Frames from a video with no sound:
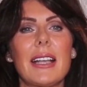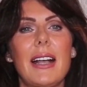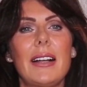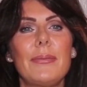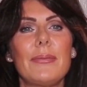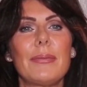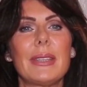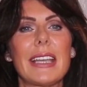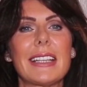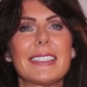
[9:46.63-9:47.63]

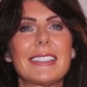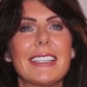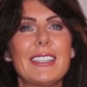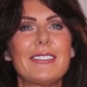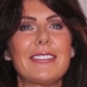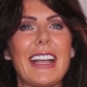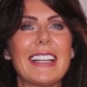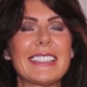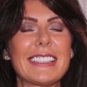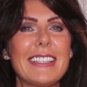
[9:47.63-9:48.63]
But that's the good
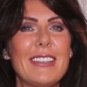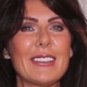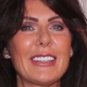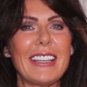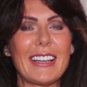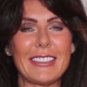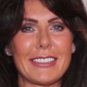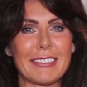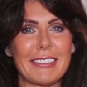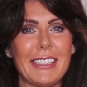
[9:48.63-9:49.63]
fats, not the
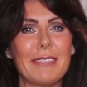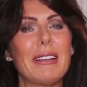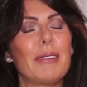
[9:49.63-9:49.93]
ice cream.